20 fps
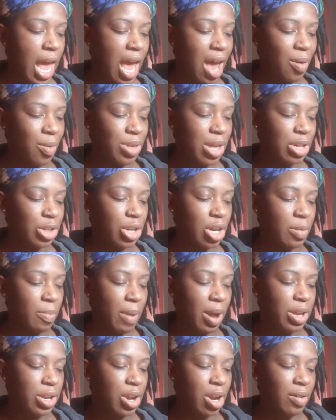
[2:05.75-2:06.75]
And when they took
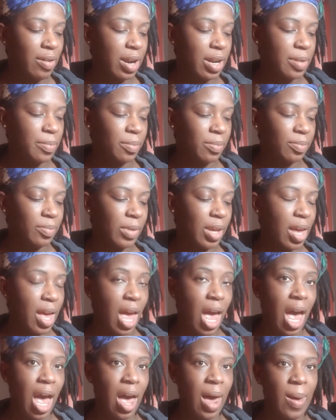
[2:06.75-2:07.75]
my urine,
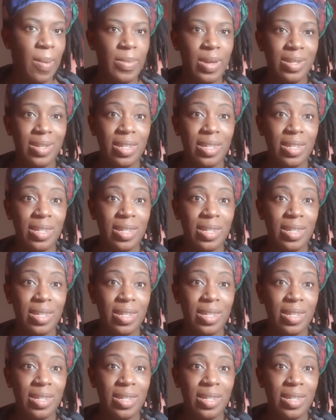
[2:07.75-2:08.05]
they